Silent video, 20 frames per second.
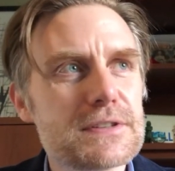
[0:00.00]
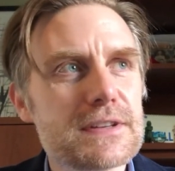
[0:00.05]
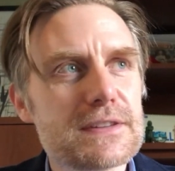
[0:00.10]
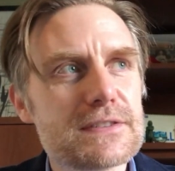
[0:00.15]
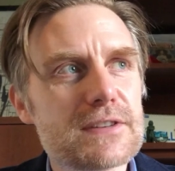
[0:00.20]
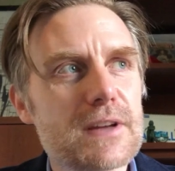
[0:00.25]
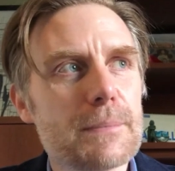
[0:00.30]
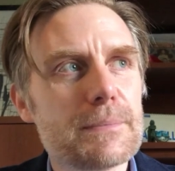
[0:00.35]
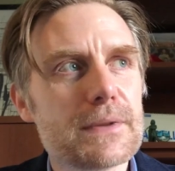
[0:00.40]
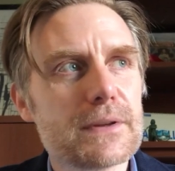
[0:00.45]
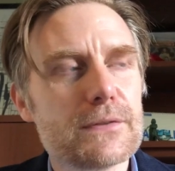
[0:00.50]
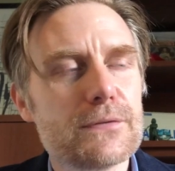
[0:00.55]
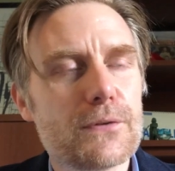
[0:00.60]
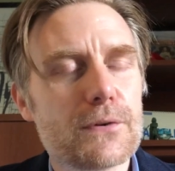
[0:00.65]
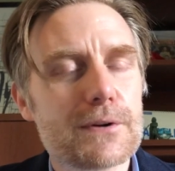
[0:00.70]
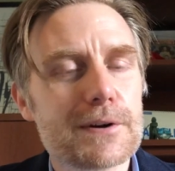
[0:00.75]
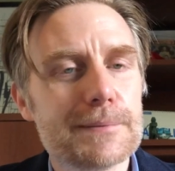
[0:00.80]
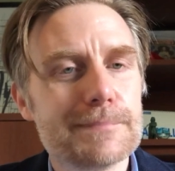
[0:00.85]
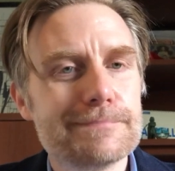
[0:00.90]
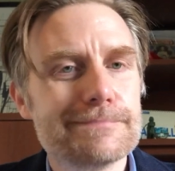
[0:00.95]
did something
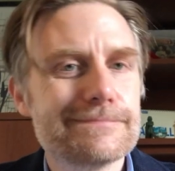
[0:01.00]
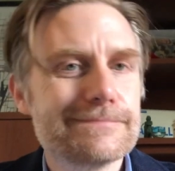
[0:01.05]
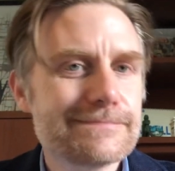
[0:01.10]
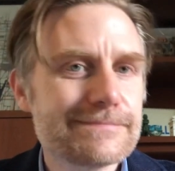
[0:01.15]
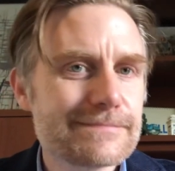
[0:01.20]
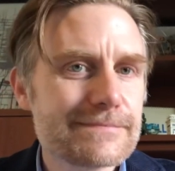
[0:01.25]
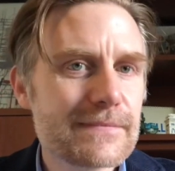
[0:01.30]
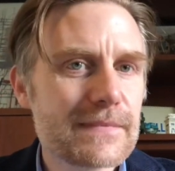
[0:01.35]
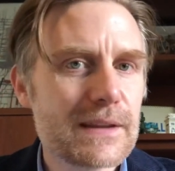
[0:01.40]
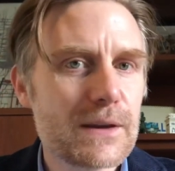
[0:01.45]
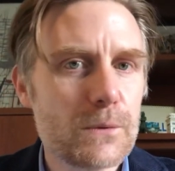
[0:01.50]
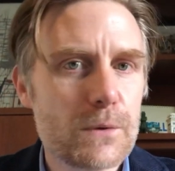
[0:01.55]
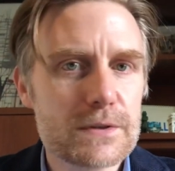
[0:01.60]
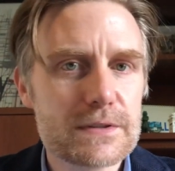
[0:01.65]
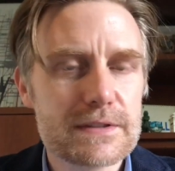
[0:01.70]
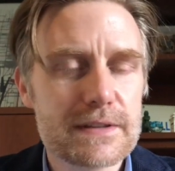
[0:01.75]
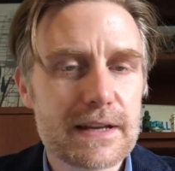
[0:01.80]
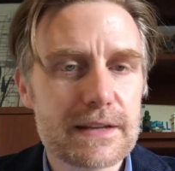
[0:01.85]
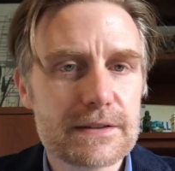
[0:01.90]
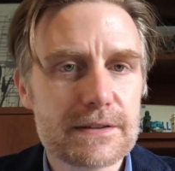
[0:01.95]
for him, It
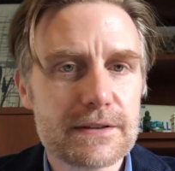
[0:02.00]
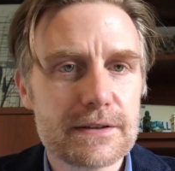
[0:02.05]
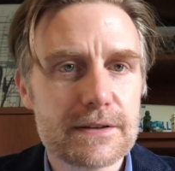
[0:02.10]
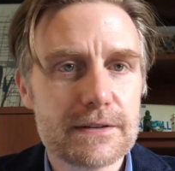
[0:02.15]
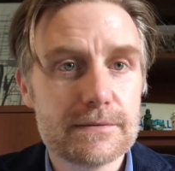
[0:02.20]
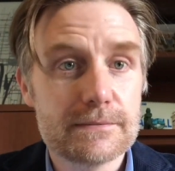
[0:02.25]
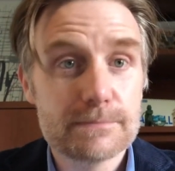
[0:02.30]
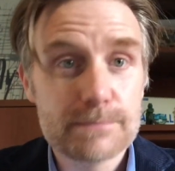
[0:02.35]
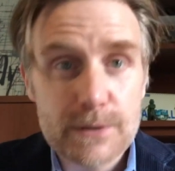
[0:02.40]
wasn't that good.